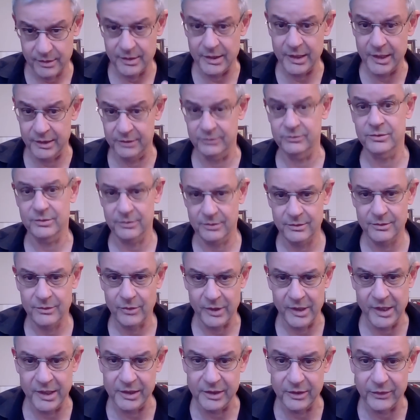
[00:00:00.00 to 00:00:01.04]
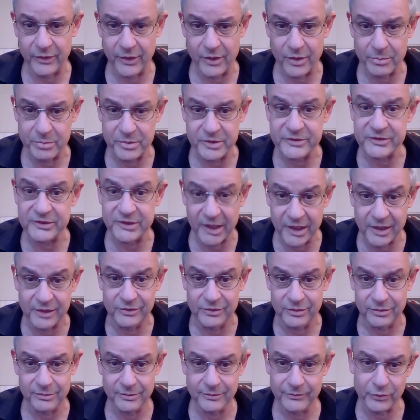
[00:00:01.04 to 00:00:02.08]
And any therapist
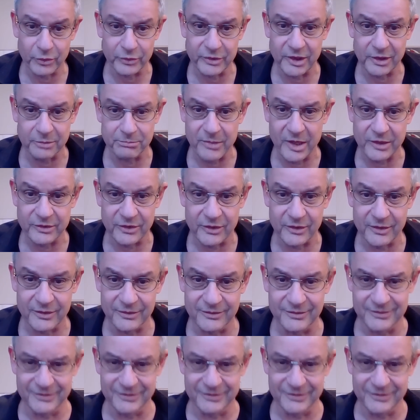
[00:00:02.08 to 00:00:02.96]
did for that matter.